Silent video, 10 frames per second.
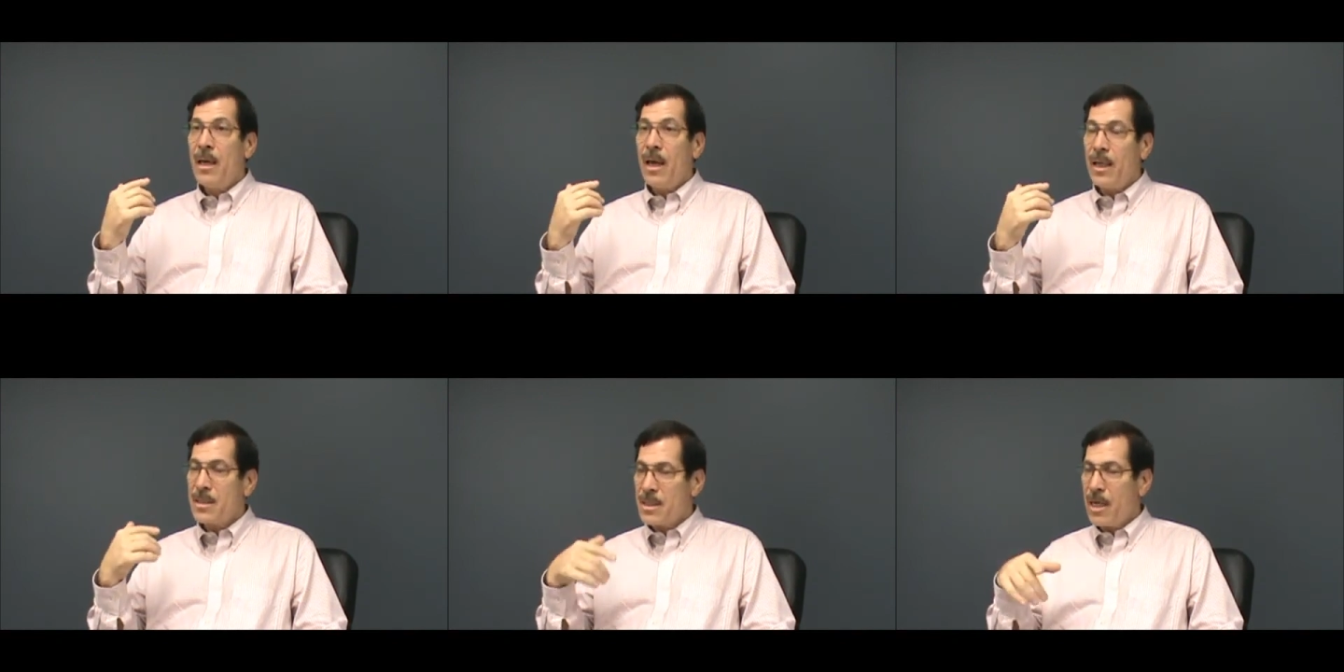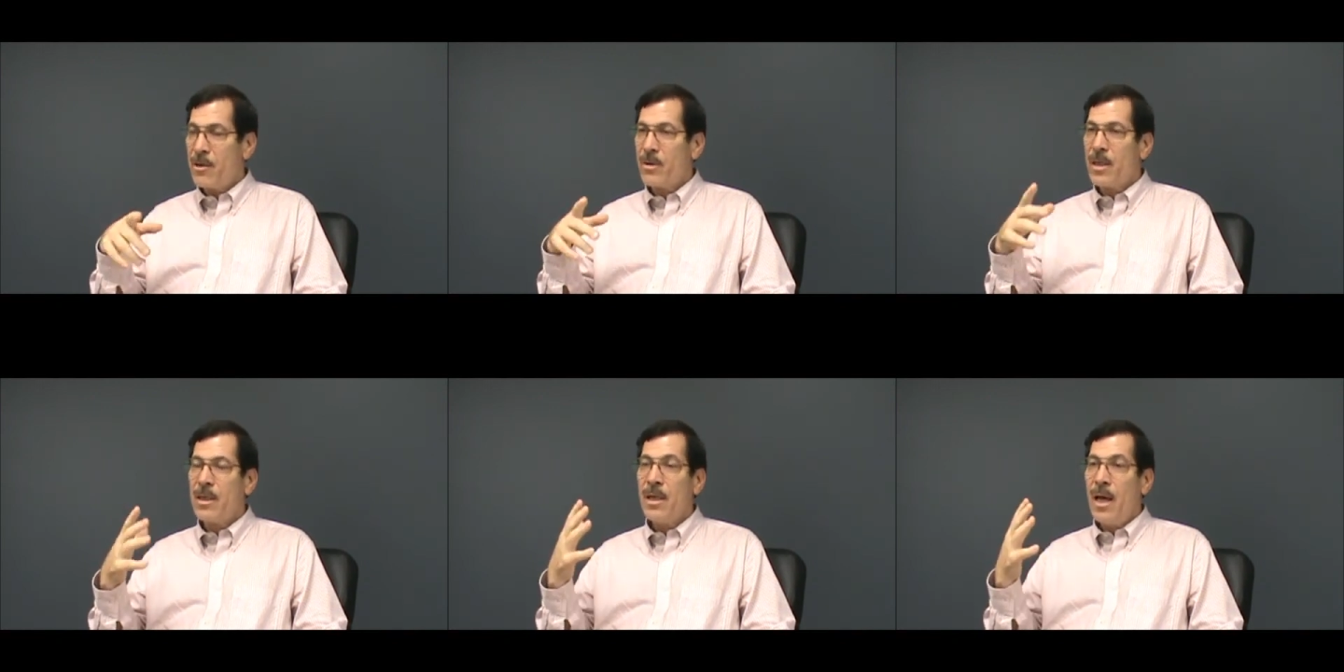
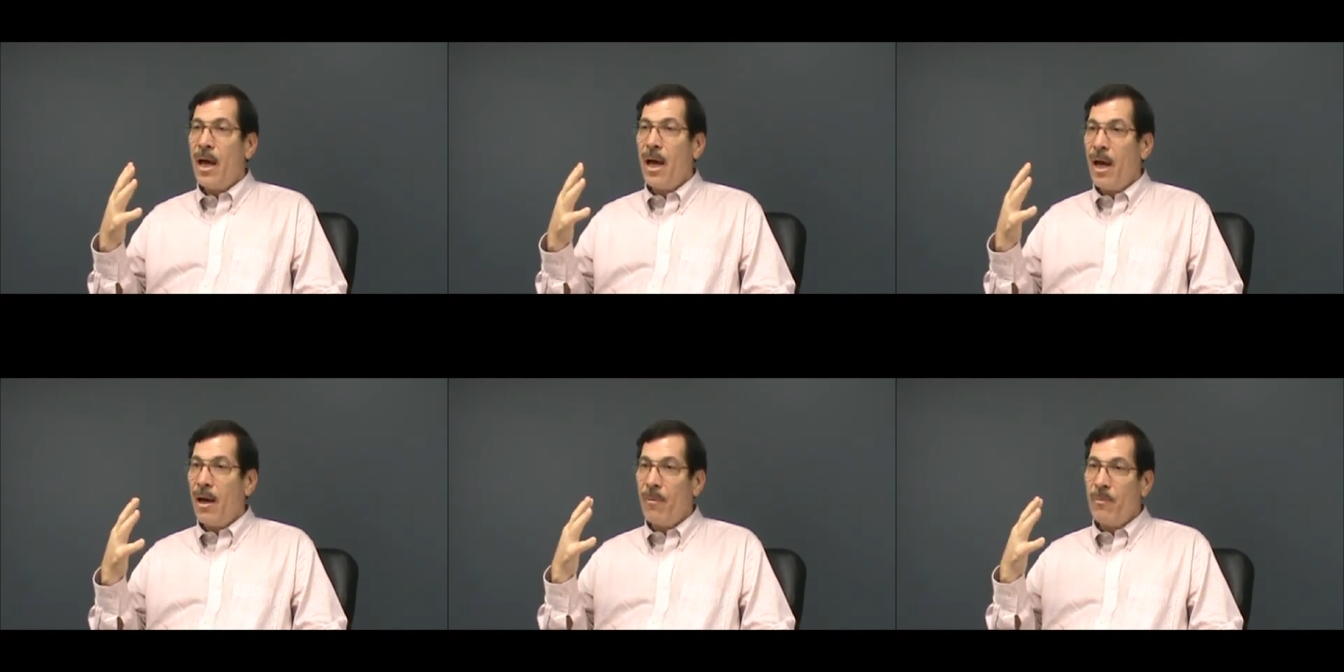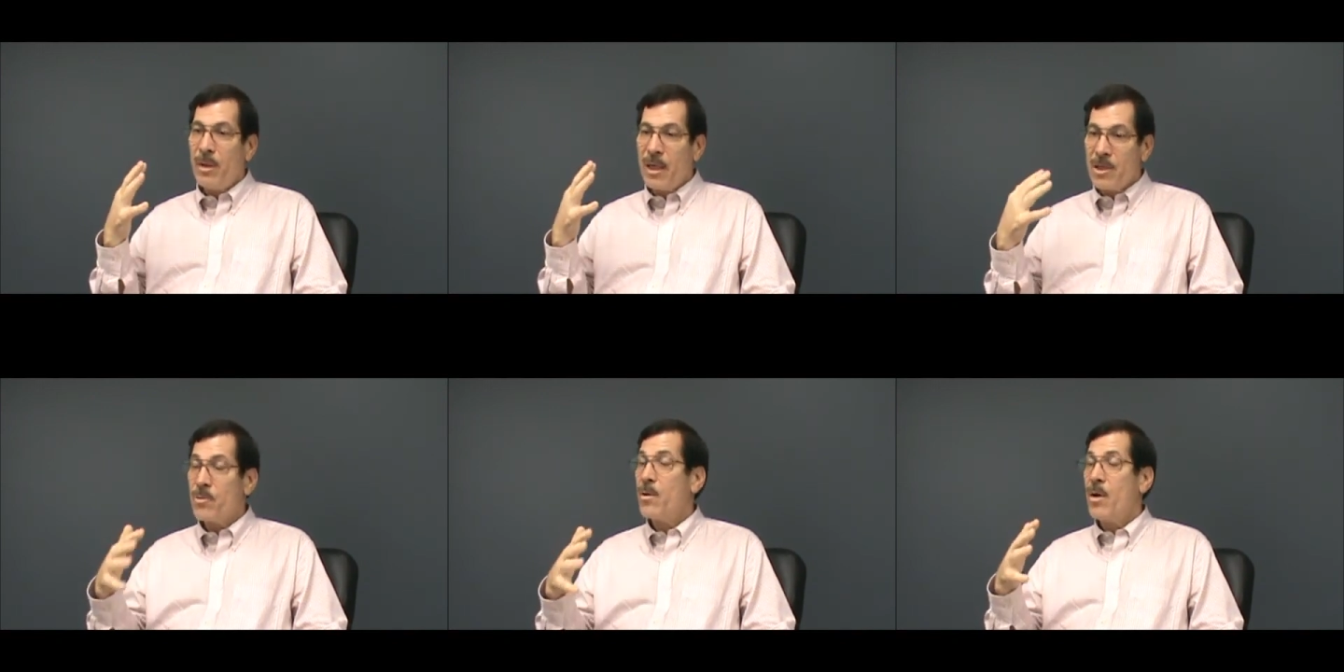etc.,
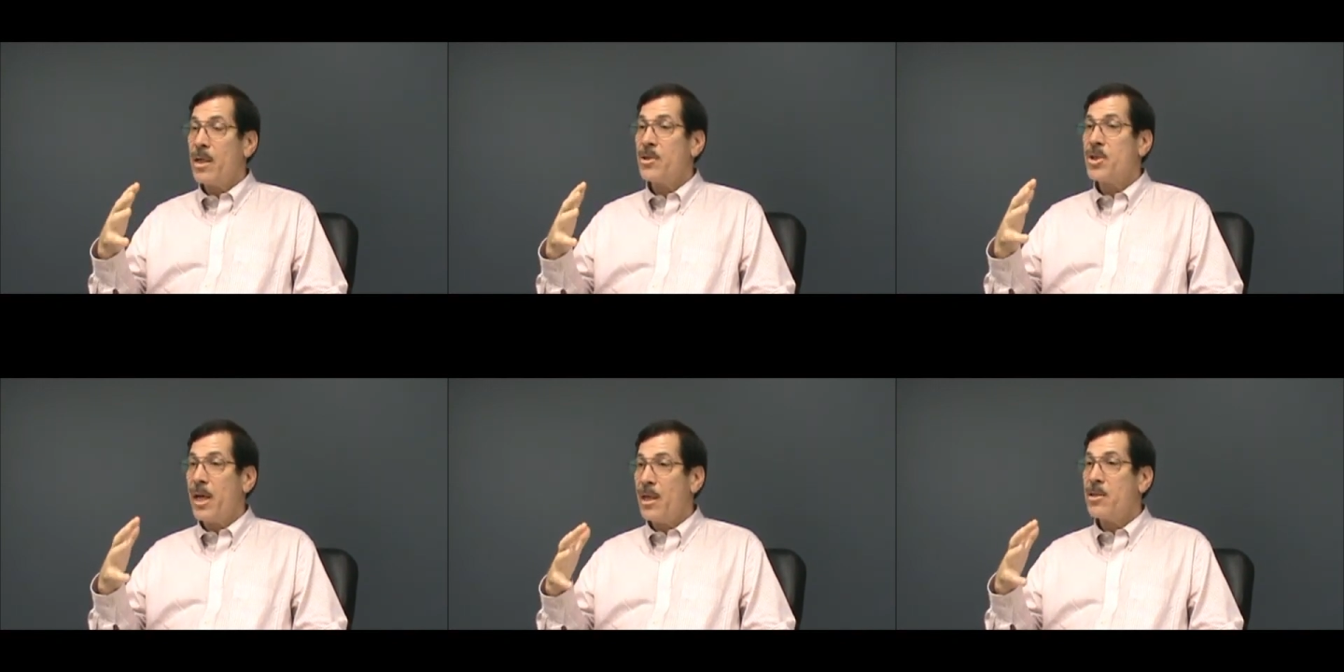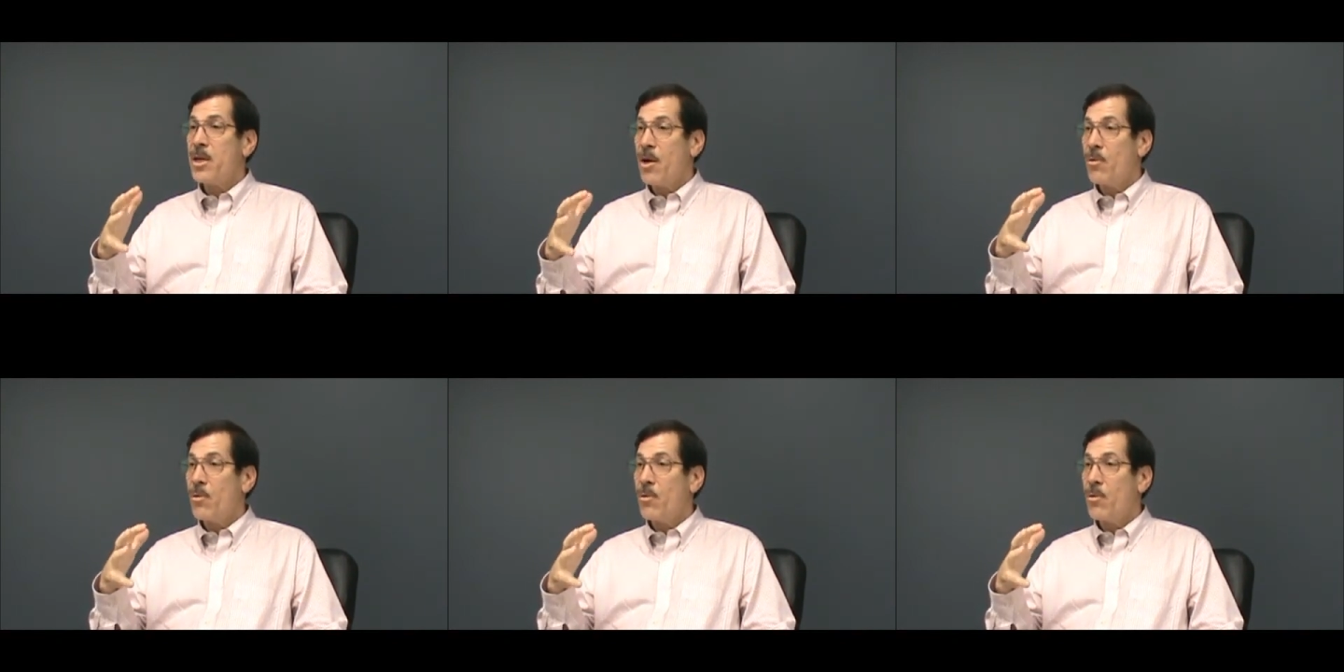because we want to change how